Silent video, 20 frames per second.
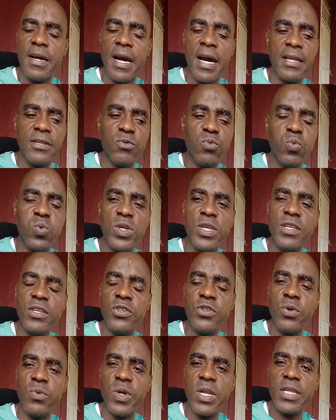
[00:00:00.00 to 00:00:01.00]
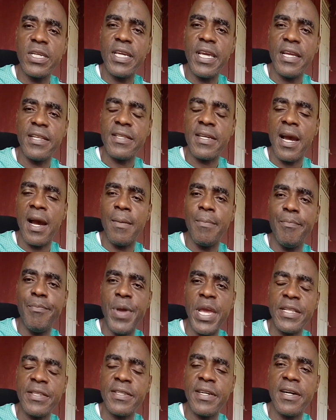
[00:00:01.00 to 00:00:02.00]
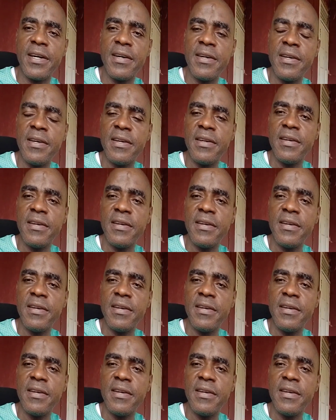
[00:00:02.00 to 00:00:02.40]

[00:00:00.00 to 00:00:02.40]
And you will get a better